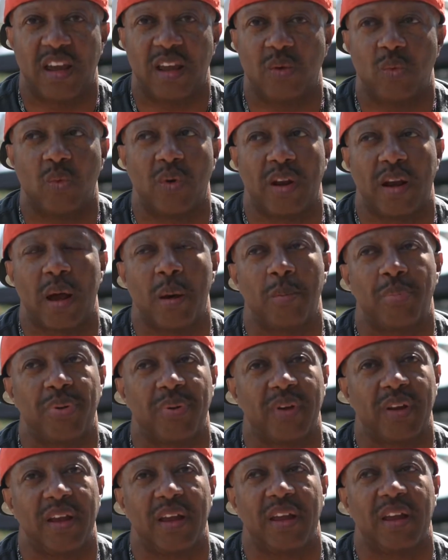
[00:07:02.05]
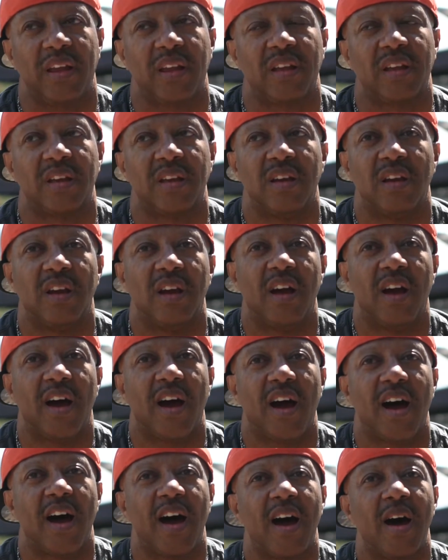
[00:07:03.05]
and when I'm playing,
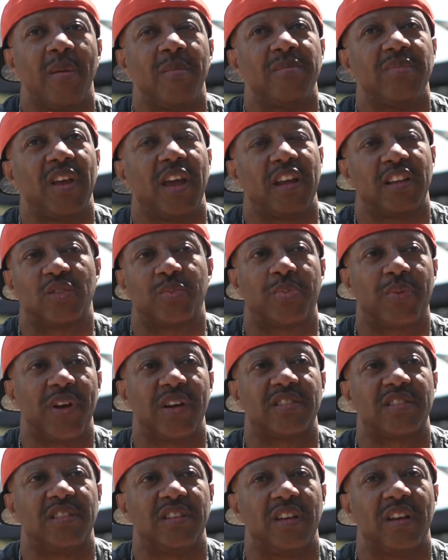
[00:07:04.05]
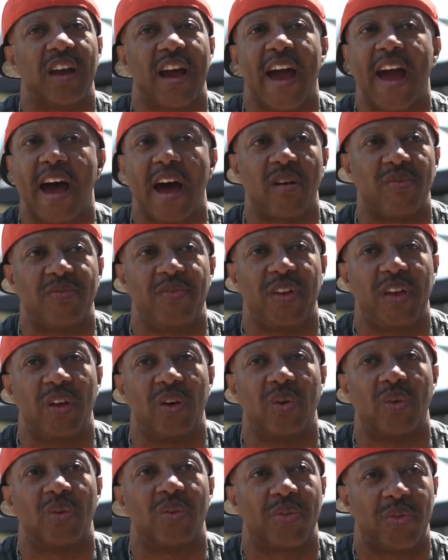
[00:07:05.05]
I'm expressing how I feel
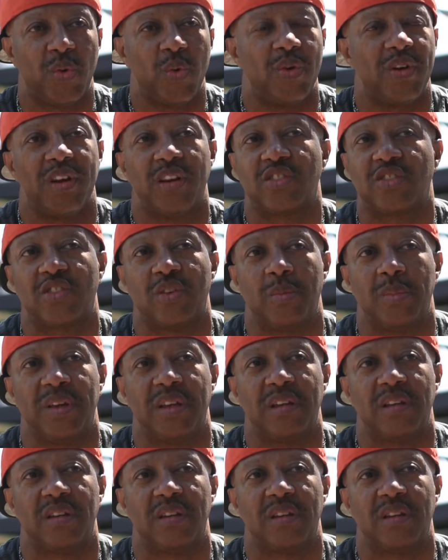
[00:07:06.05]
through an instrument.